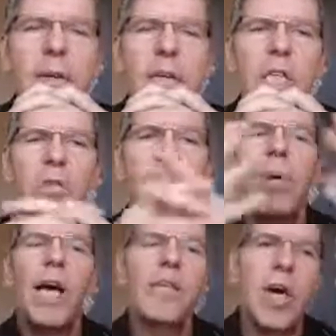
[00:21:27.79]
these will
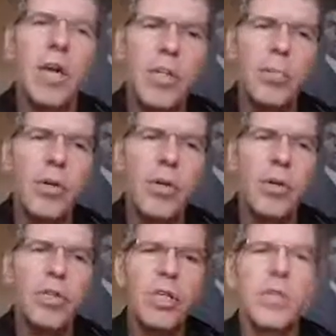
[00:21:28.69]
apply to
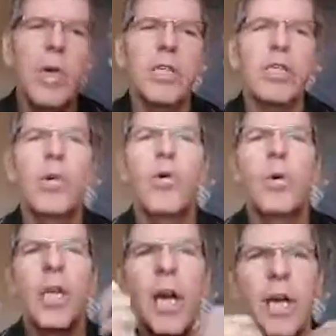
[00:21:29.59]
entrepreneurs as well as
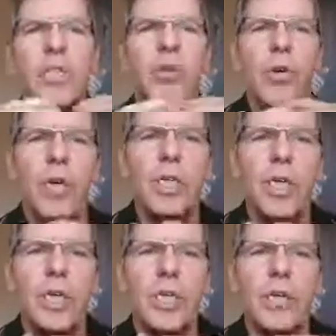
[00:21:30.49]
growing larger
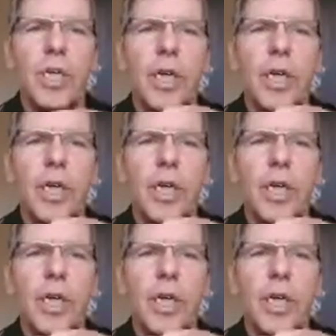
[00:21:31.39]
organizations.